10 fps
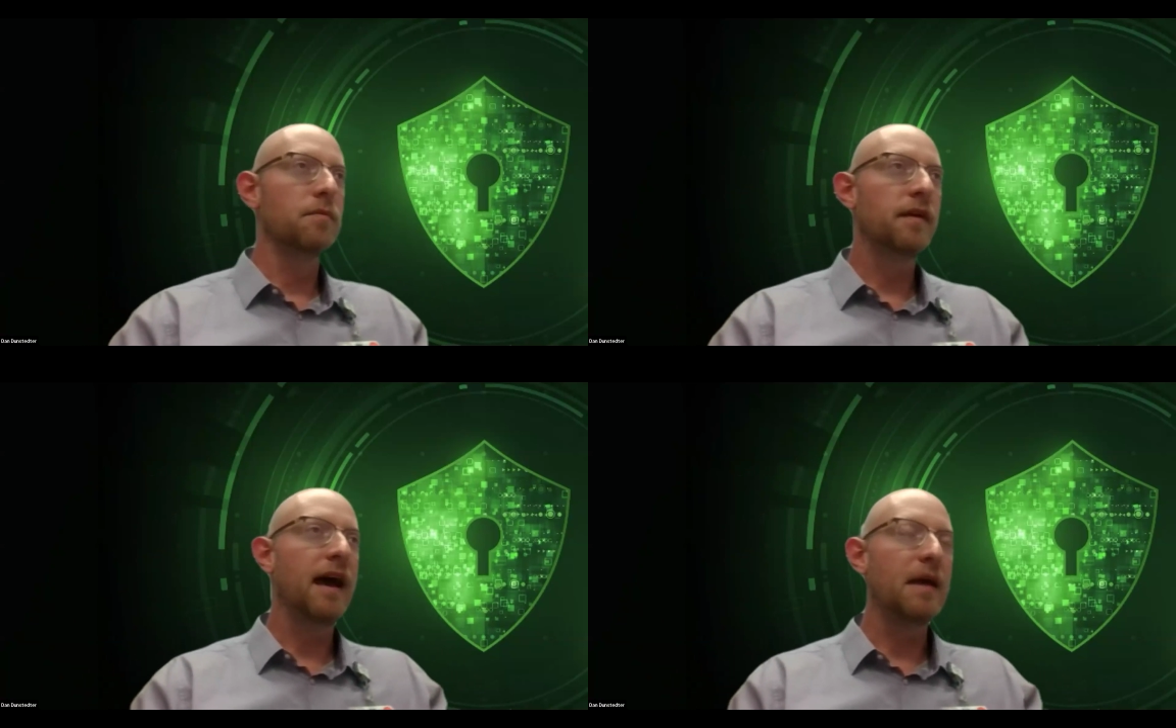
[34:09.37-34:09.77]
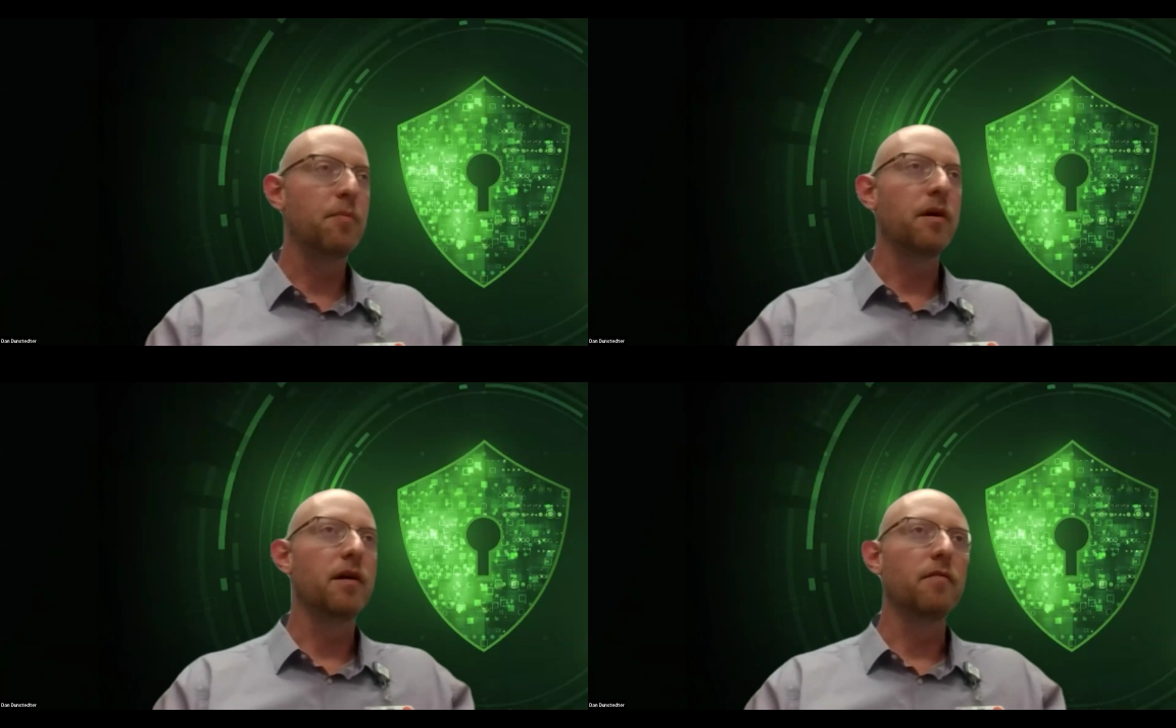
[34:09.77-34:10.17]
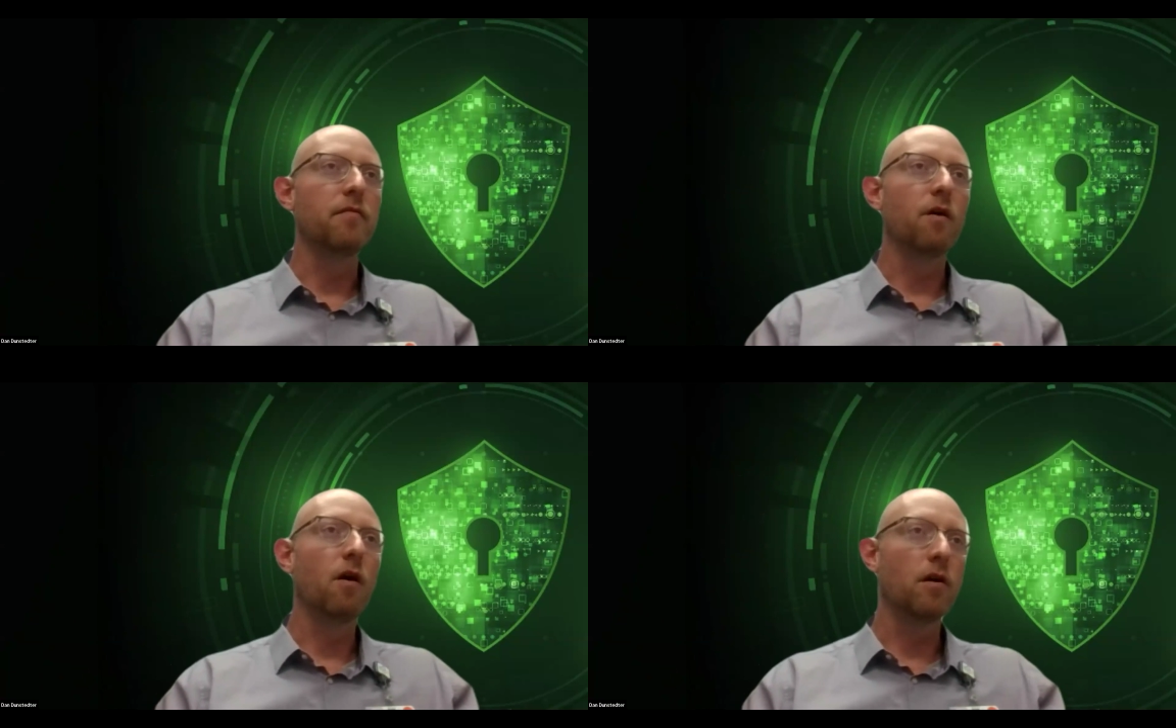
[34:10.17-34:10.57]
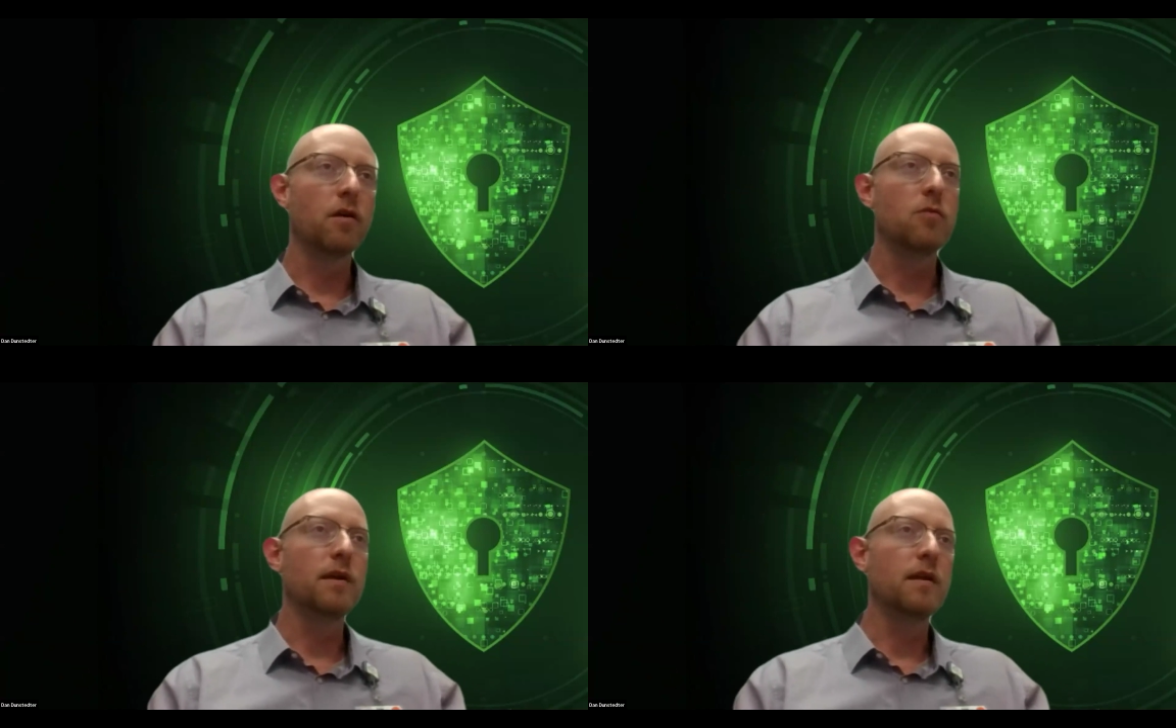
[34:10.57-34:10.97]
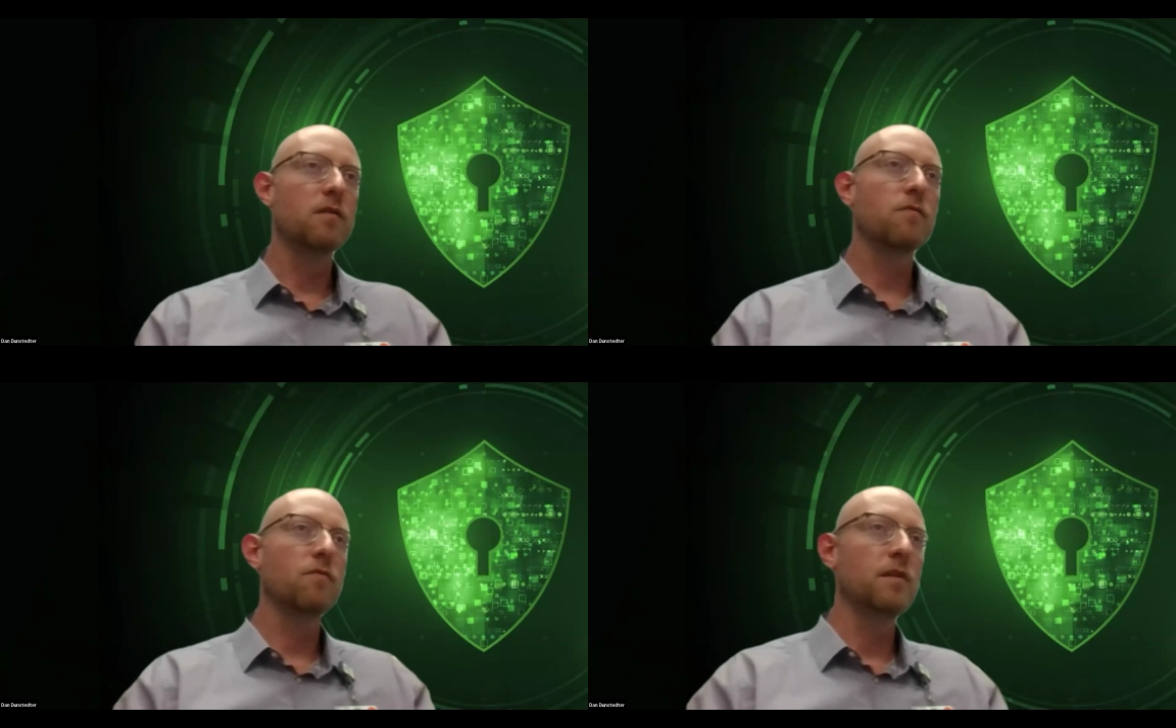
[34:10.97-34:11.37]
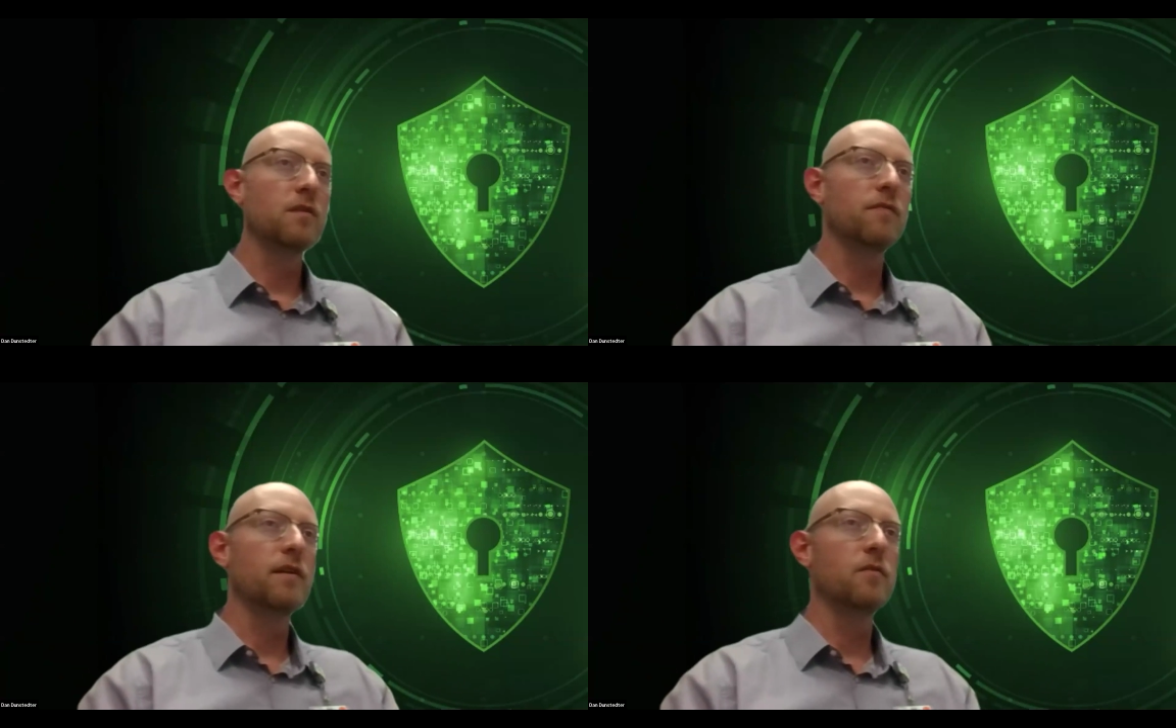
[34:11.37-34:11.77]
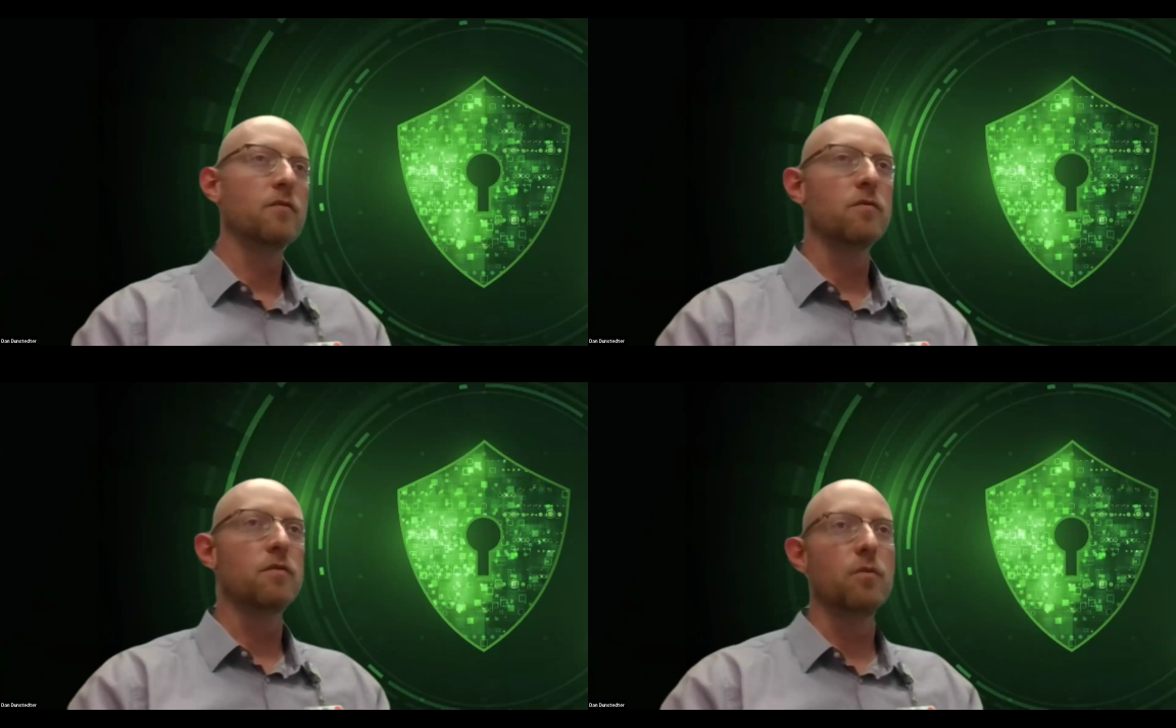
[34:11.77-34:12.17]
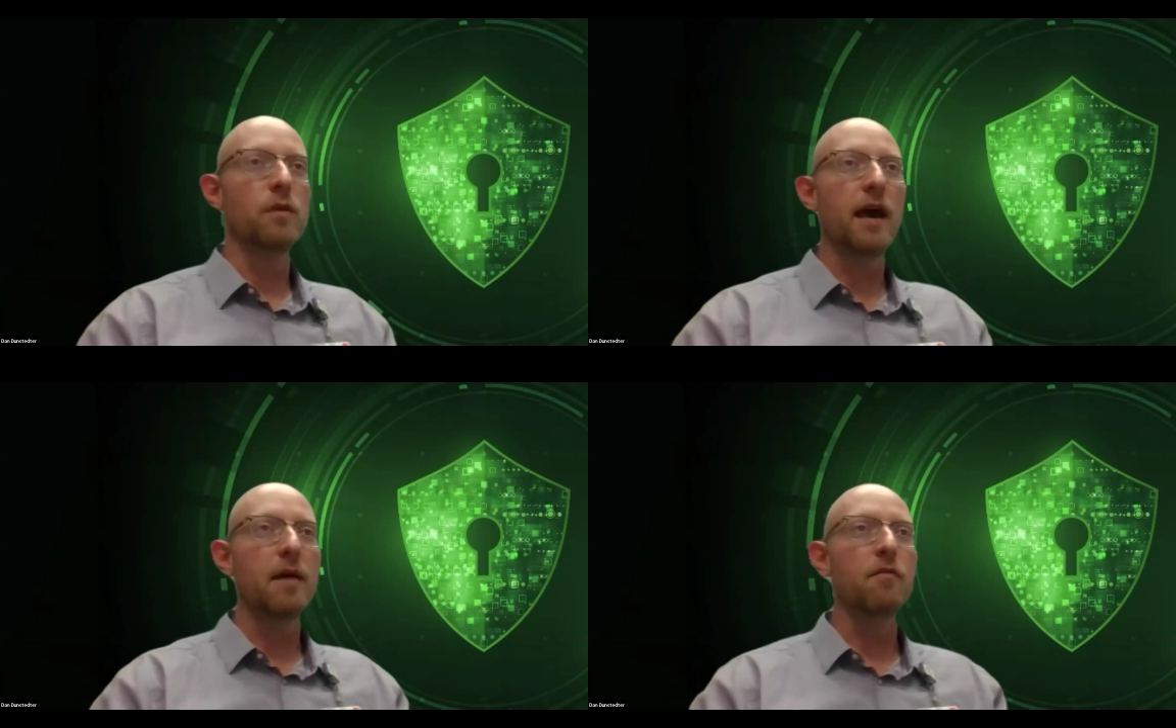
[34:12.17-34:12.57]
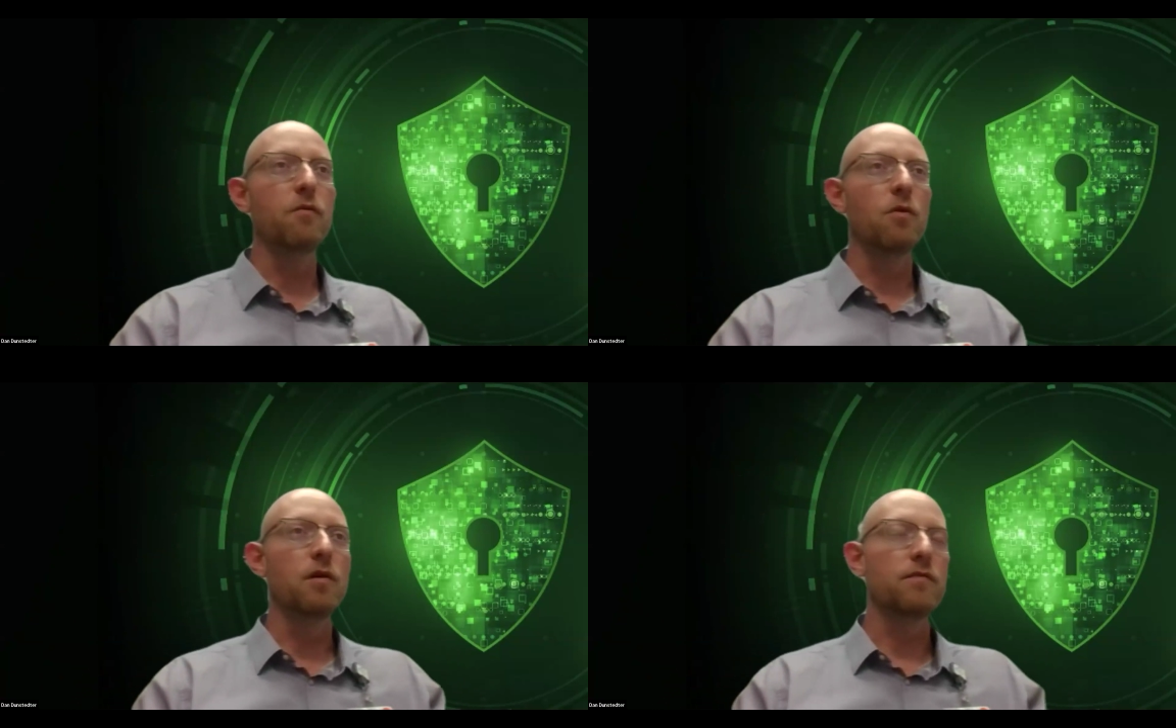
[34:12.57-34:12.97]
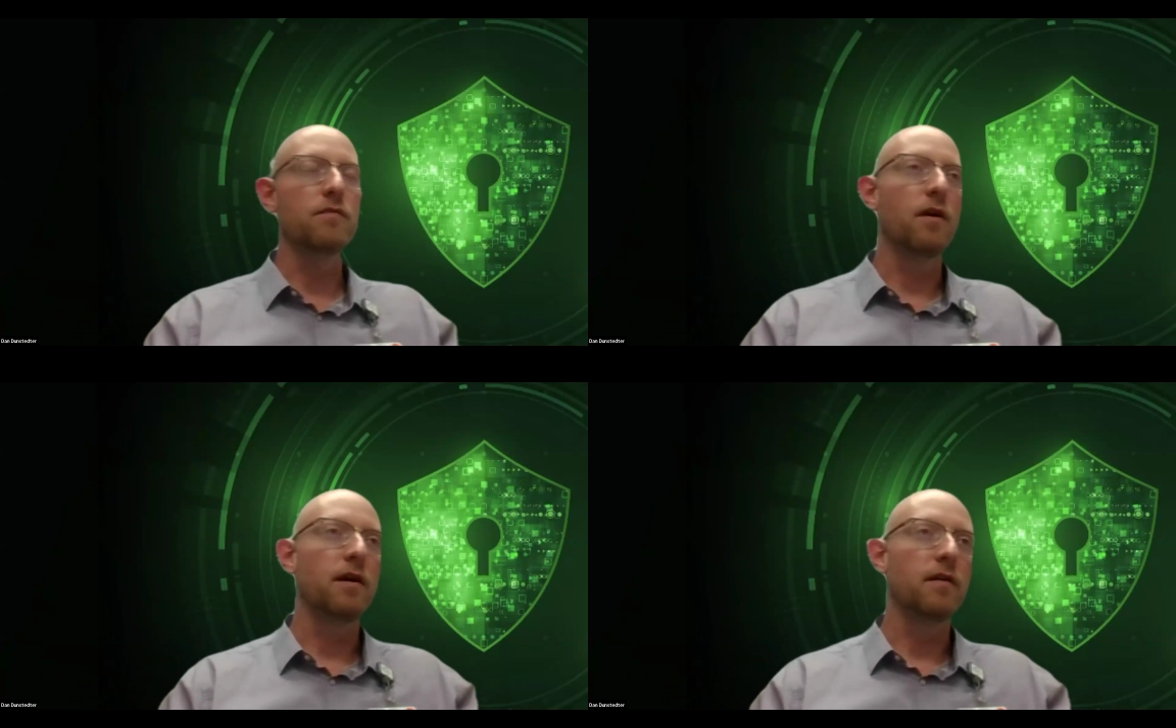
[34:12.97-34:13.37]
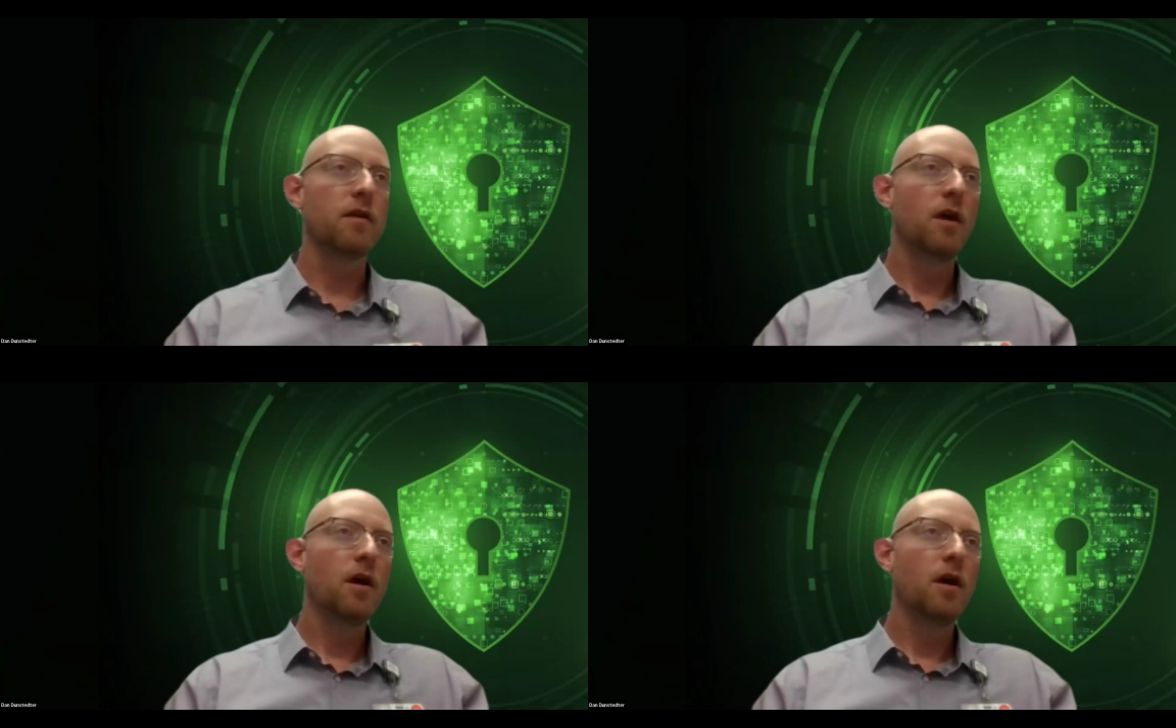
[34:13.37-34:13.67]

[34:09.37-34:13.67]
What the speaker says: type of arguments from these vendors that we had before, as far as,